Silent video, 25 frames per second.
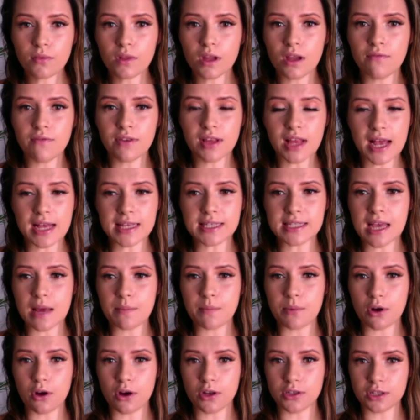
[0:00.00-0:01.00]
the Lionsgate
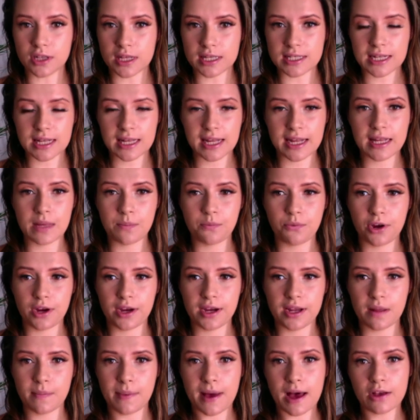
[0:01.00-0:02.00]
portal is clearly
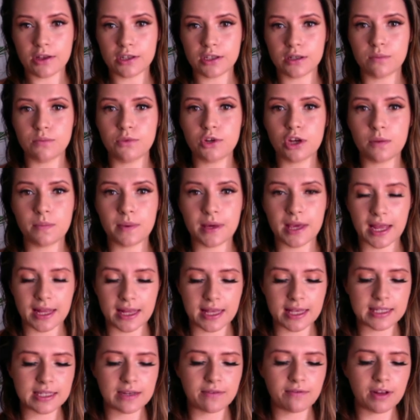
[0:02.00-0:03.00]
bringing about some new
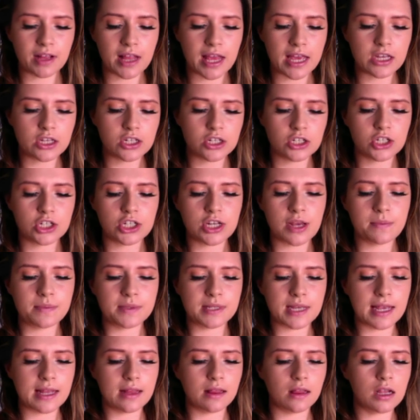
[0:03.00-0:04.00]
beginnings in
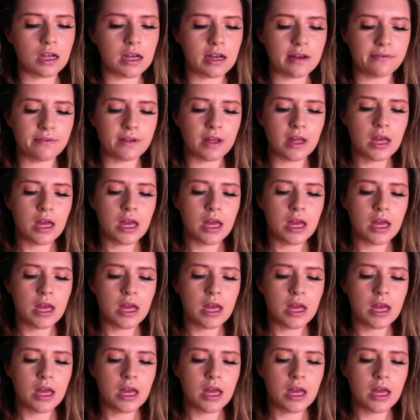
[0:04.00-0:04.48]
relationships in love.